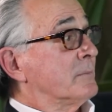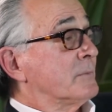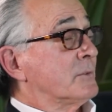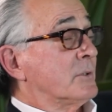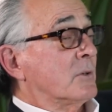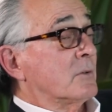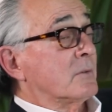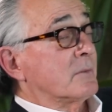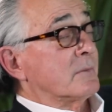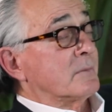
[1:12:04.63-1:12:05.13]

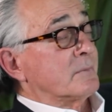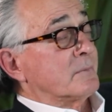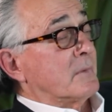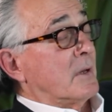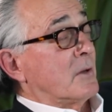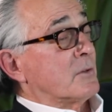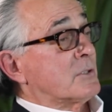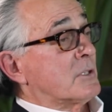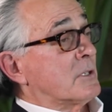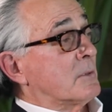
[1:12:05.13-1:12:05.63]
So
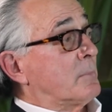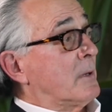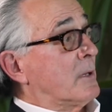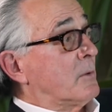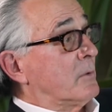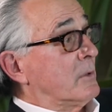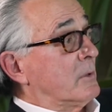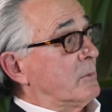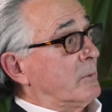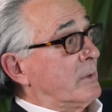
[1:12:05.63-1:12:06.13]
I was getting
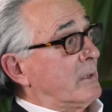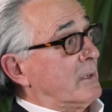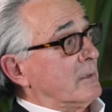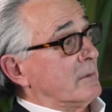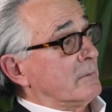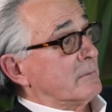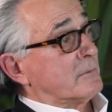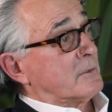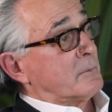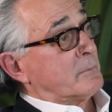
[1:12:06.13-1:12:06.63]
paid really
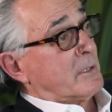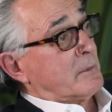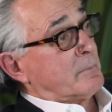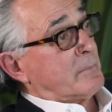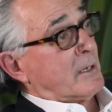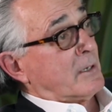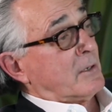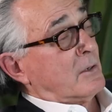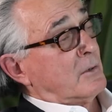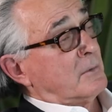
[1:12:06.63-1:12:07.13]
well to be
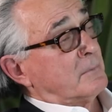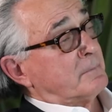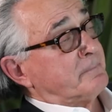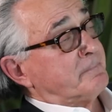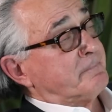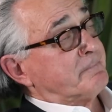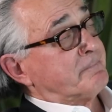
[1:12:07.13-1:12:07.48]
back home.